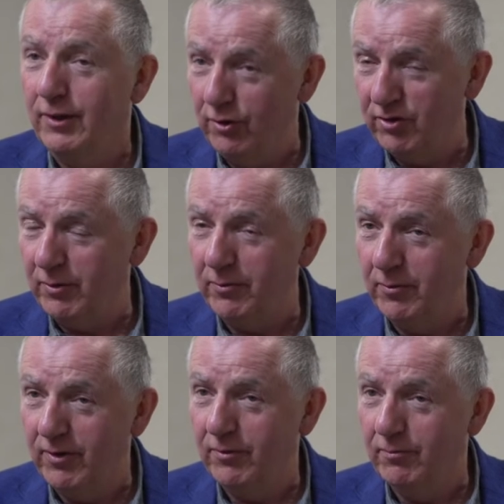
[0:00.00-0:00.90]
used to
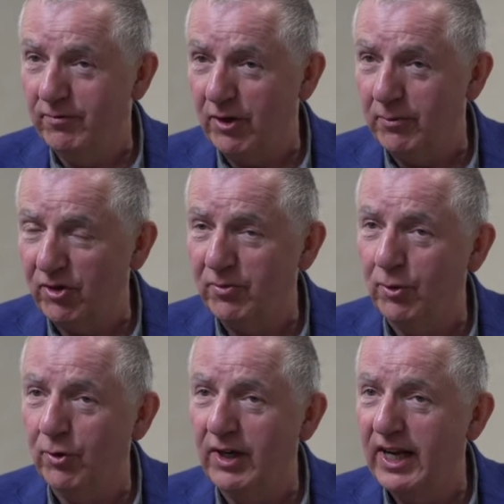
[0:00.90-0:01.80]
be very much
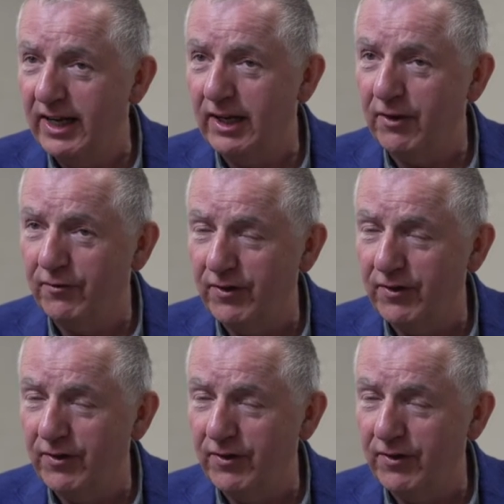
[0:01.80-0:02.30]
more airline